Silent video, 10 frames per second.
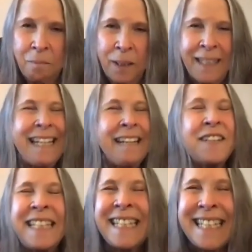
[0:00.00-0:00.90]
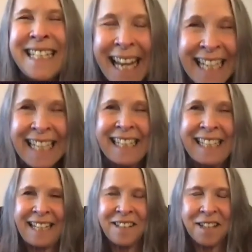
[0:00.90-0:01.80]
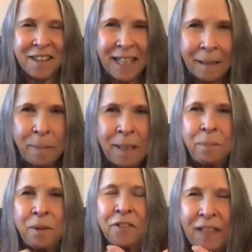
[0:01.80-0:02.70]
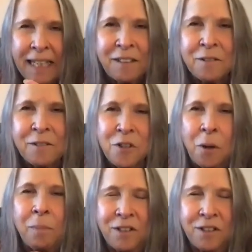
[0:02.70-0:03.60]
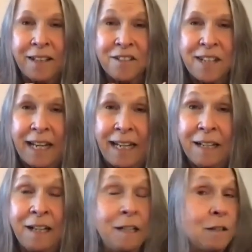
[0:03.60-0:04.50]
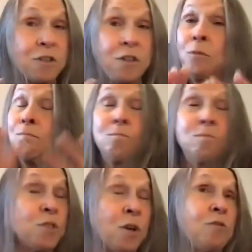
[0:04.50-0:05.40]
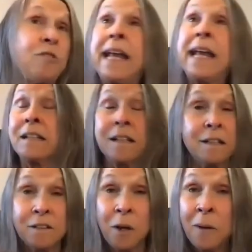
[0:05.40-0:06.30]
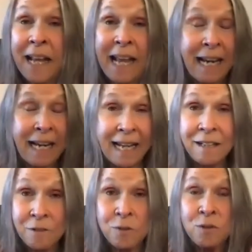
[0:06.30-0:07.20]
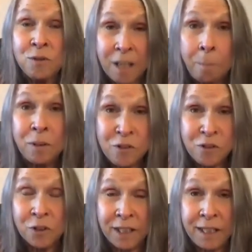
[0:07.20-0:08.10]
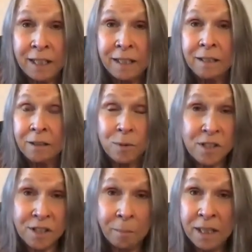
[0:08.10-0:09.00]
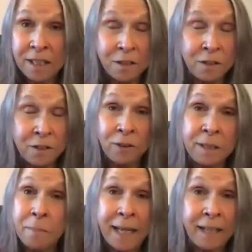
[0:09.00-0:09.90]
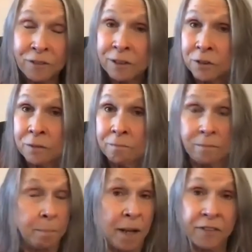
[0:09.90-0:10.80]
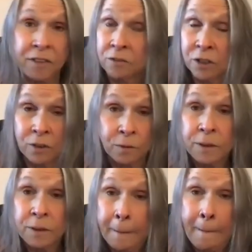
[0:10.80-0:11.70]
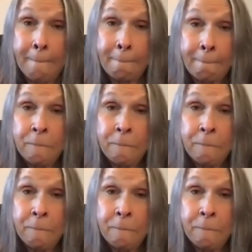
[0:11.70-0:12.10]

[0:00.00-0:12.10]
but even in dating that's the thing people think there's so much at stake so so great go ahead and do the couple's journey with somebody that you've only met for a month or two you know